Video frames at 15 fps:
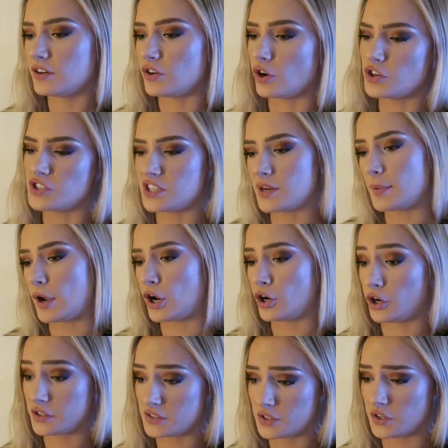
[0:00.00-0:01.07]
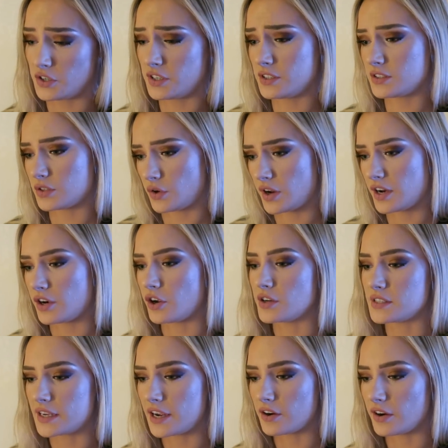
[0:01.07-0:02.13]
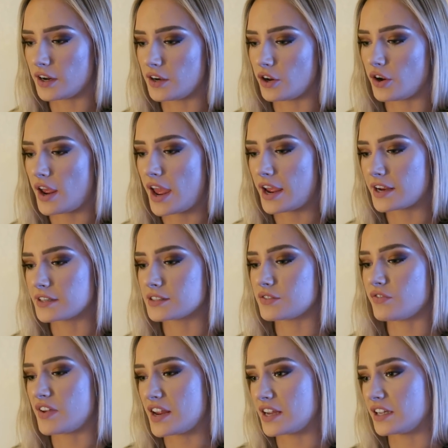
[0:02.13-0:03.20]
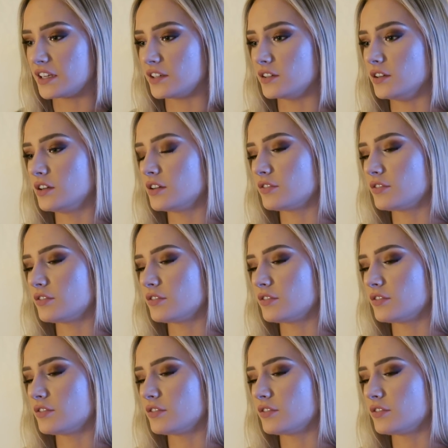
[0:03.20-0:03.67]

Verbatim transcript: non-GMO, no so soy, no dairy, no eggs, vegan,